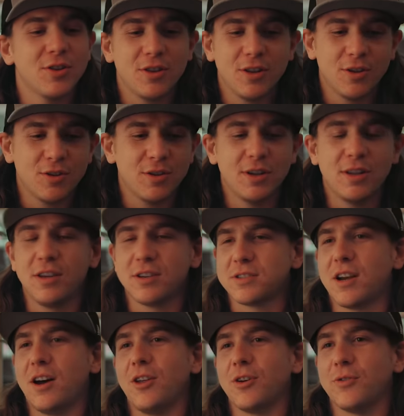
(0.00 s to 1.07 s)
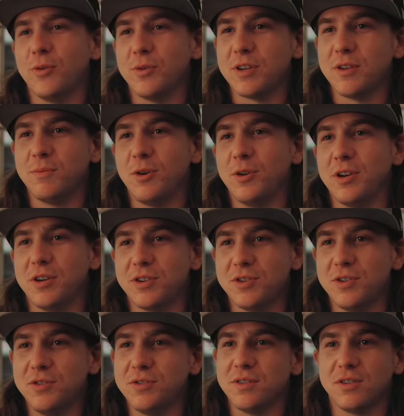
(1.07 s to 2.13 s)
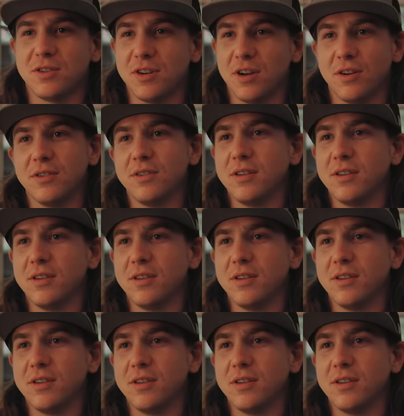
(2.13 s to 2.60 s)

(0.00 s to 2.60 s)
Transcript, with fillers: though it looks colorful when you have mold on your shoes in the show.